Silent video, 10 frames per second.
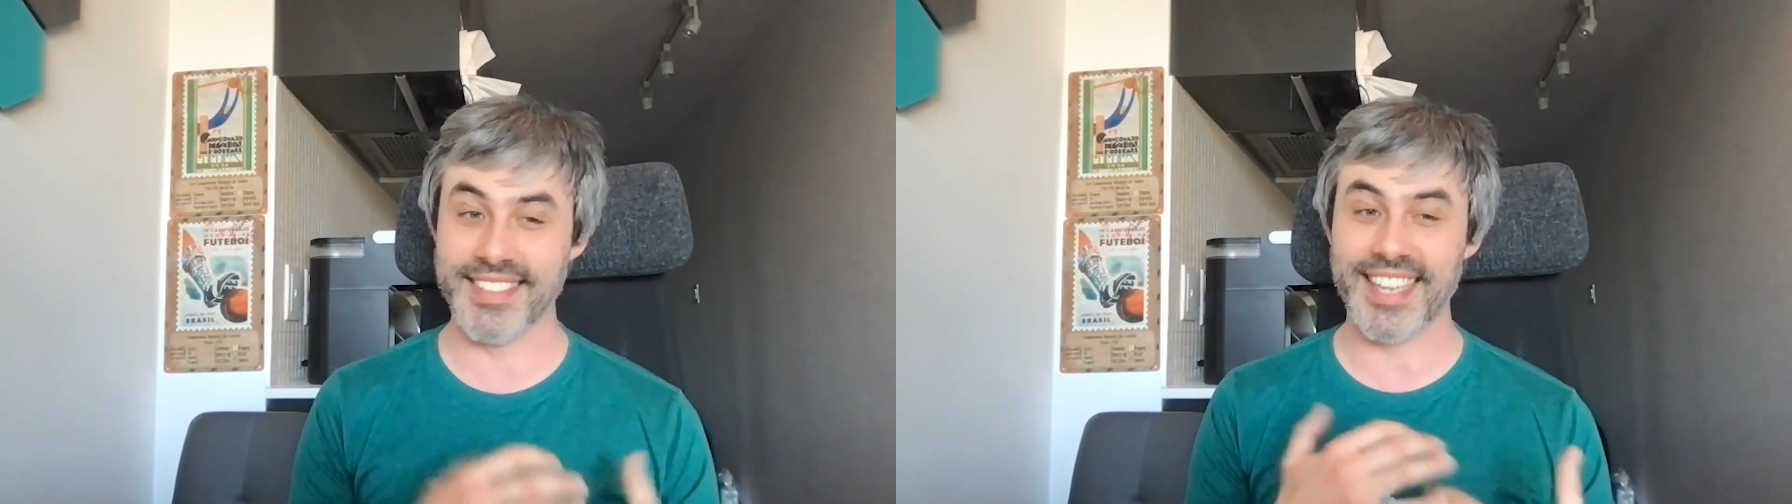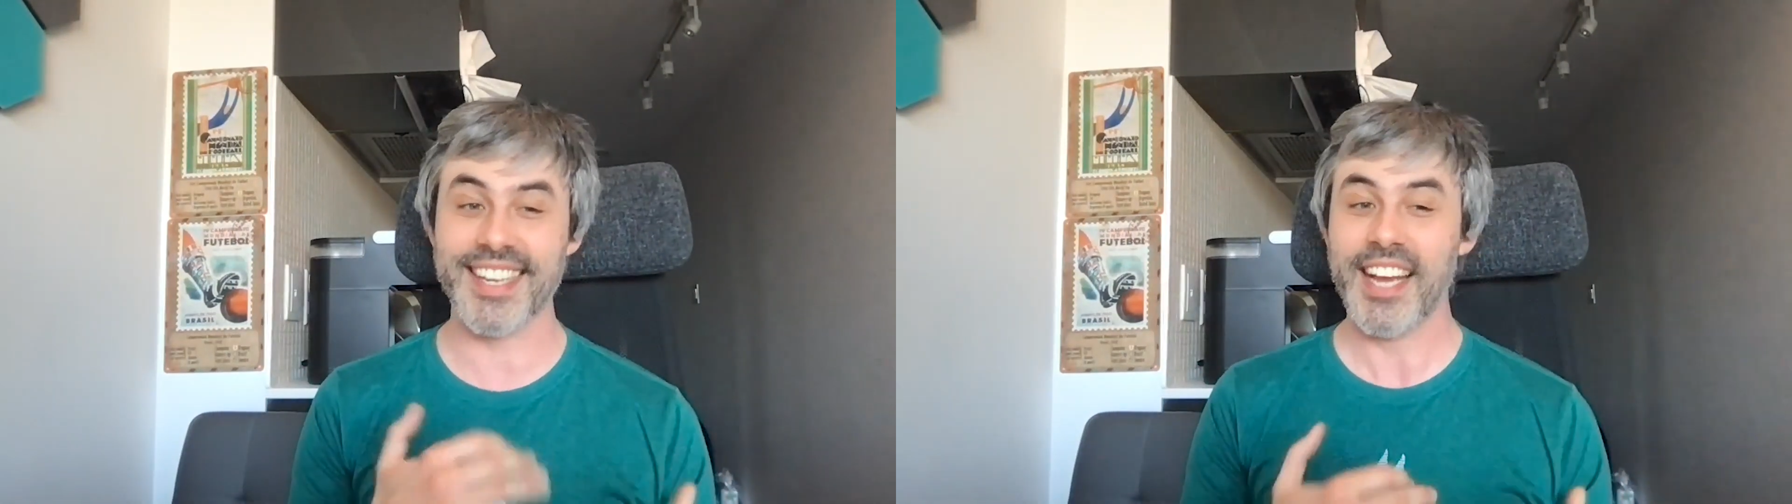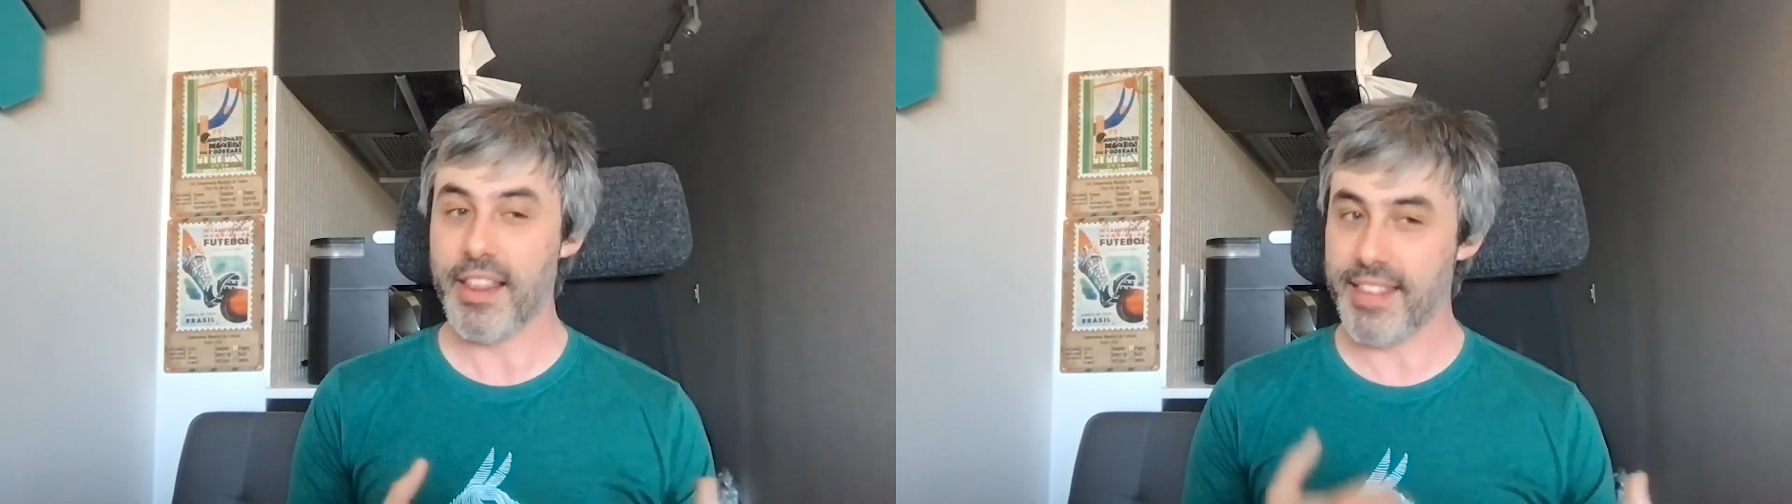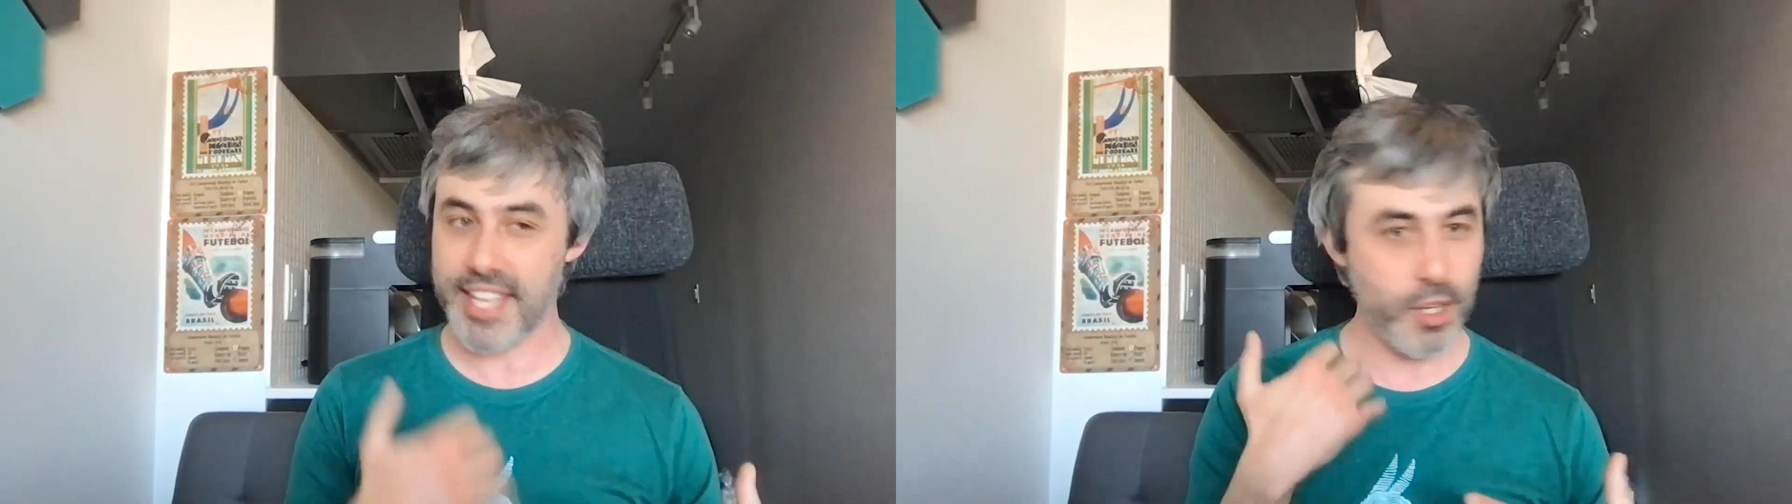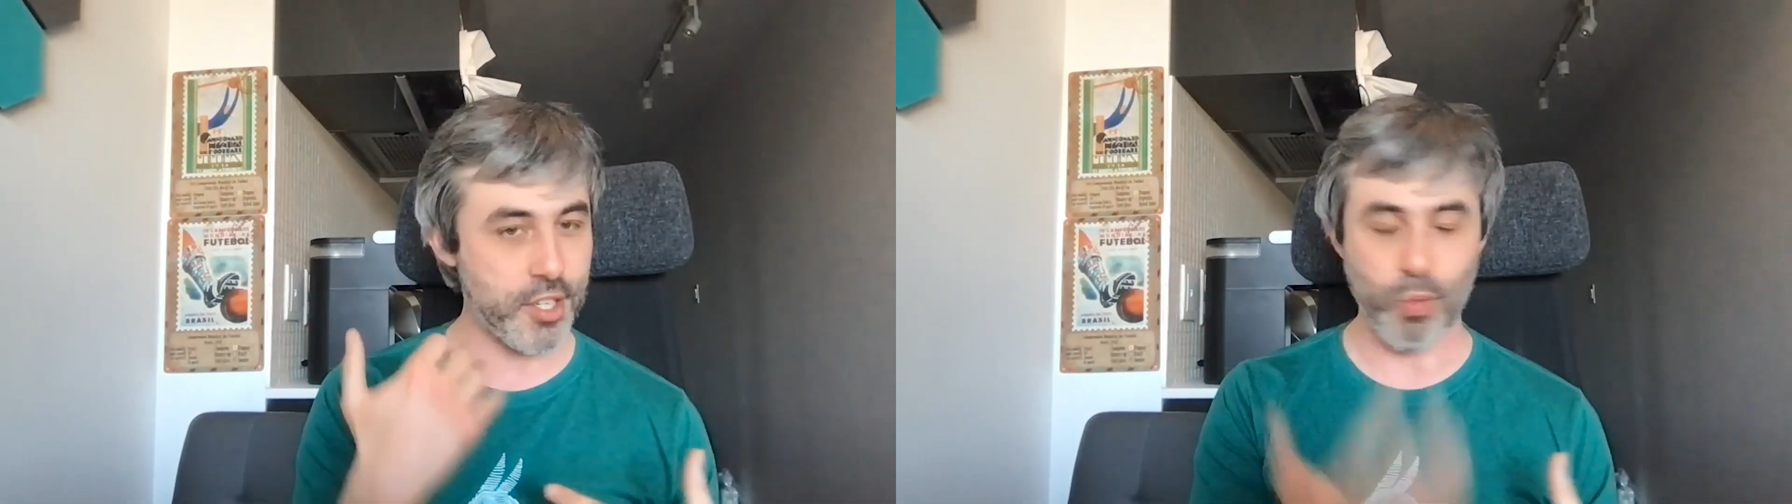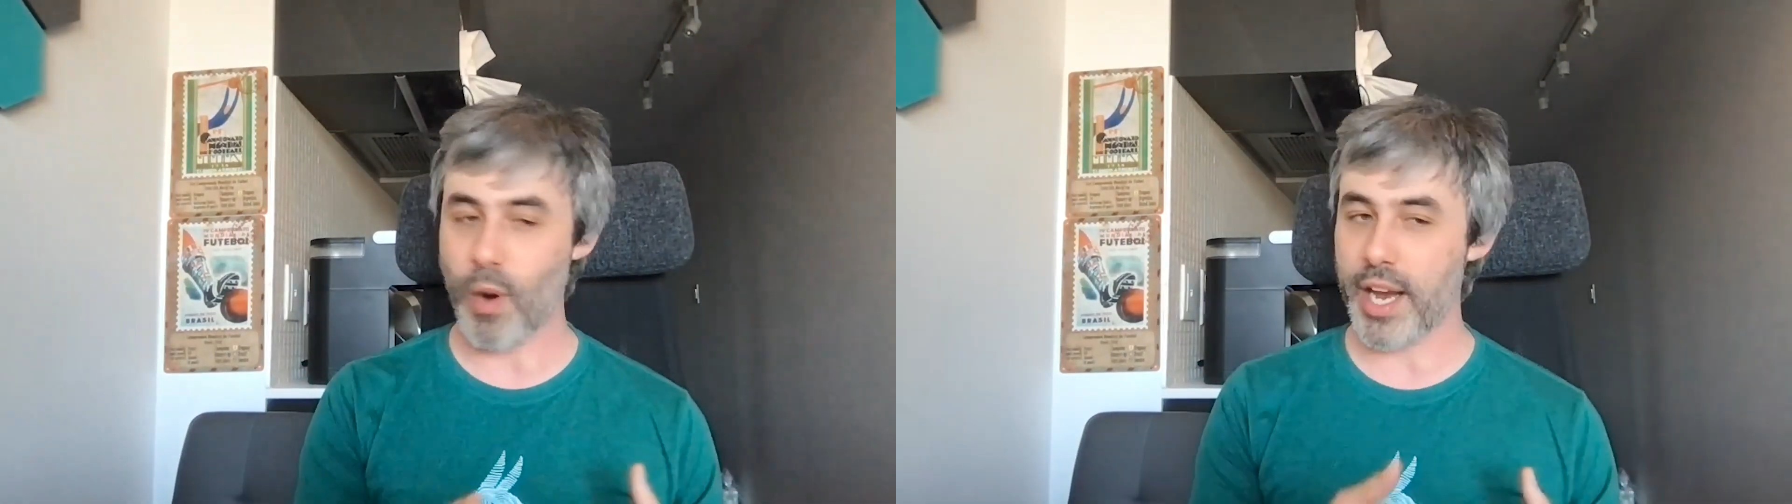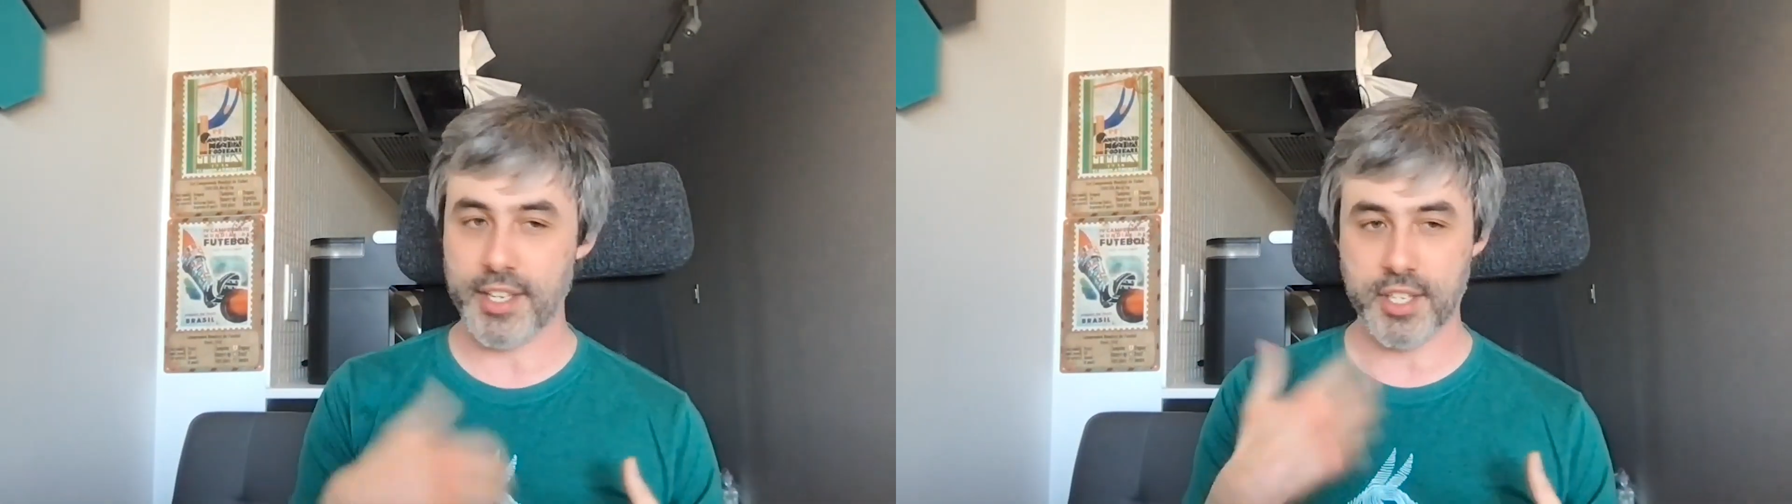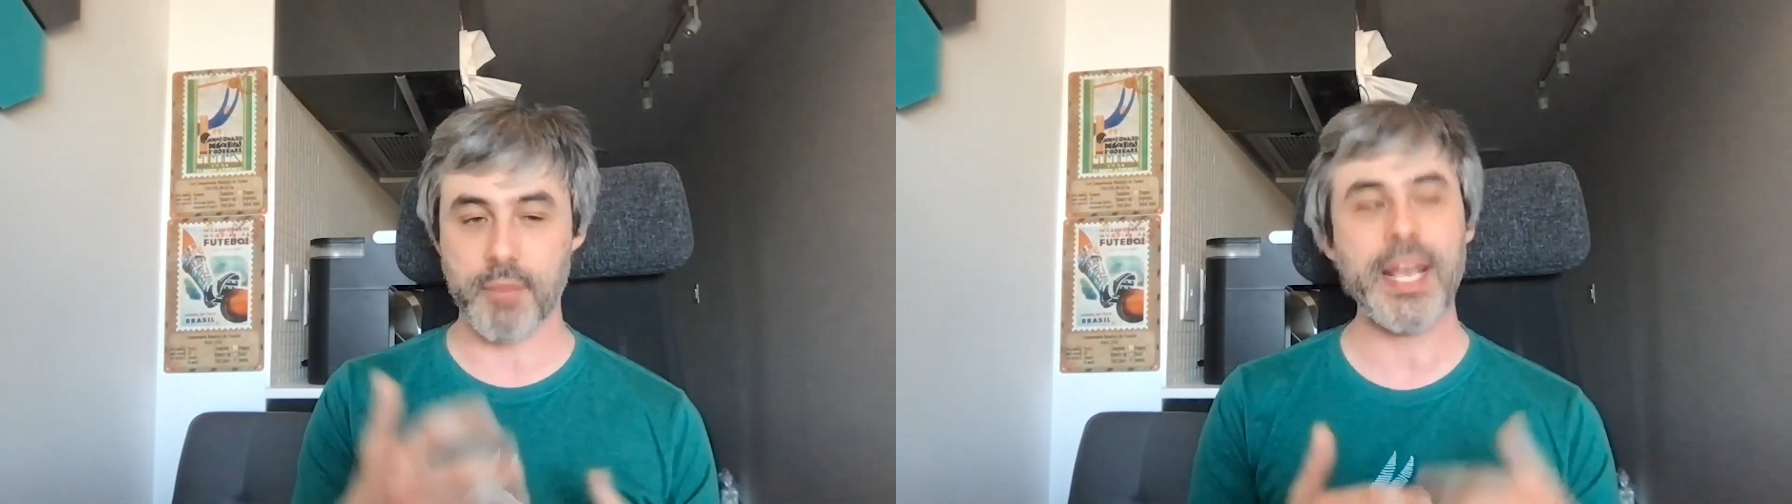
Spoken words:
like he just went into them,